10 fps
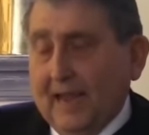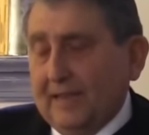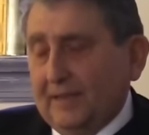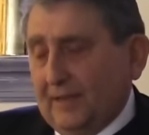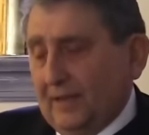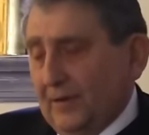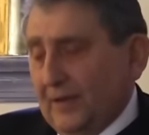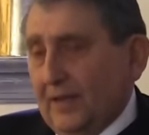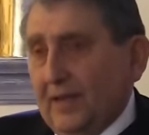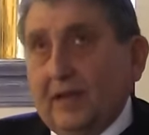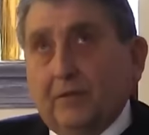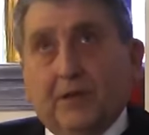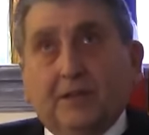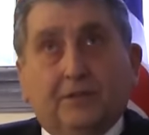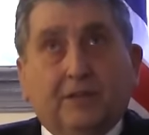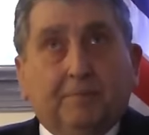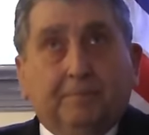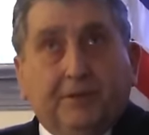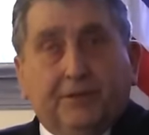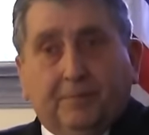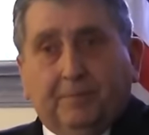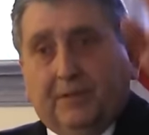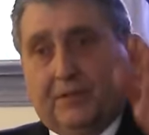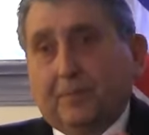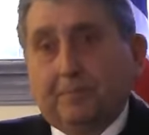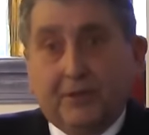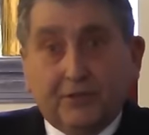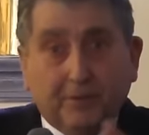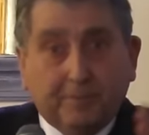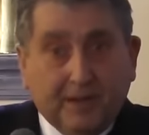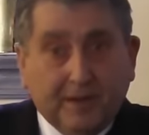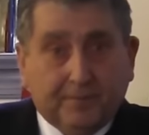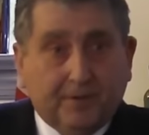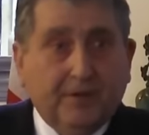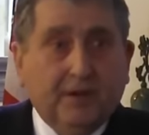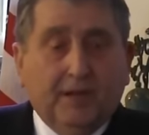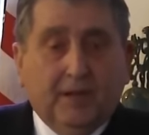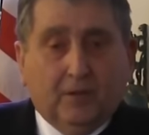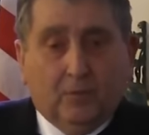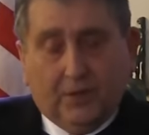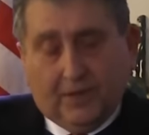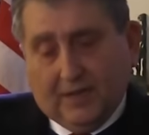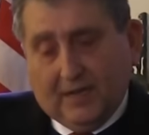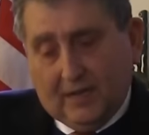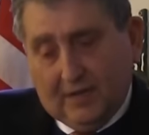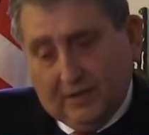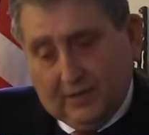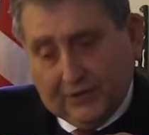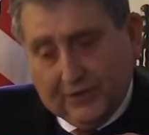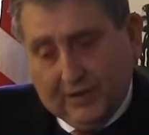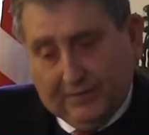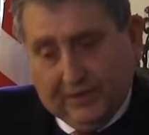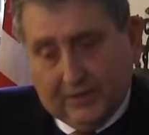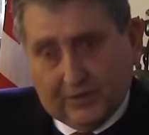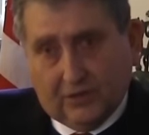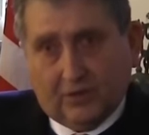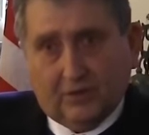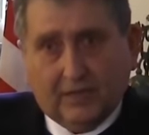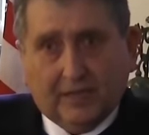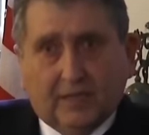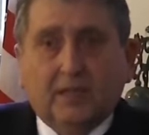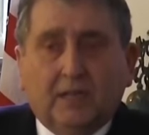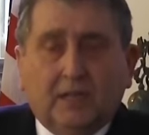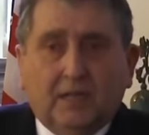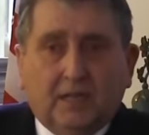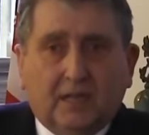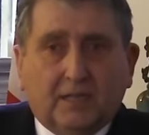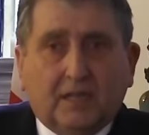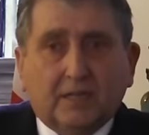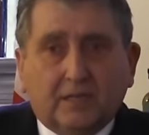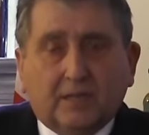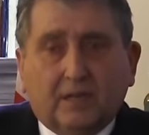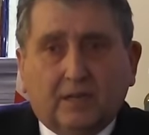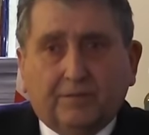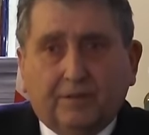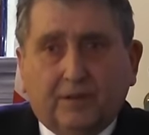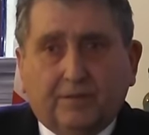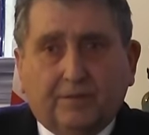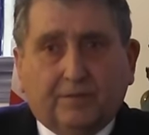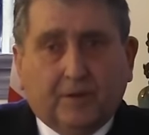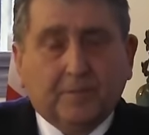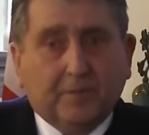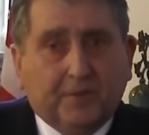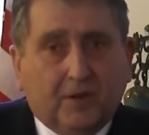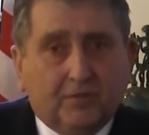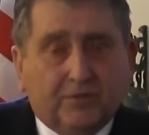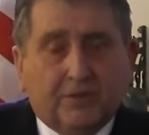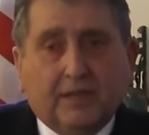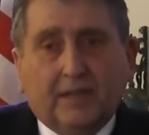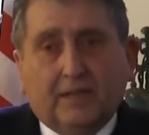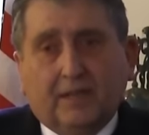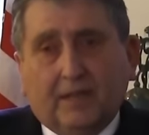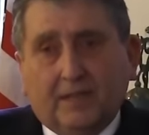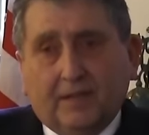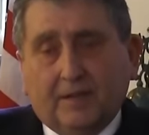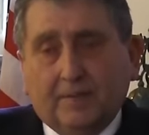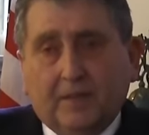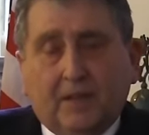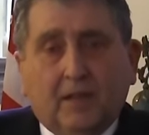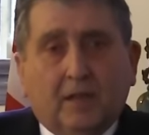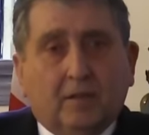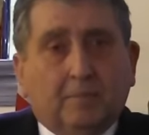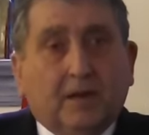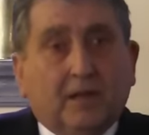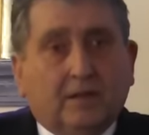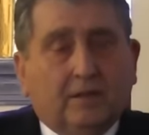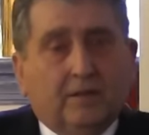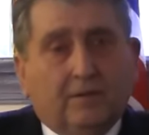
And when I went to that piece of, there's a piece of paper with uh, shavings or like uh, dust of, of, from the bones, and, and uh, but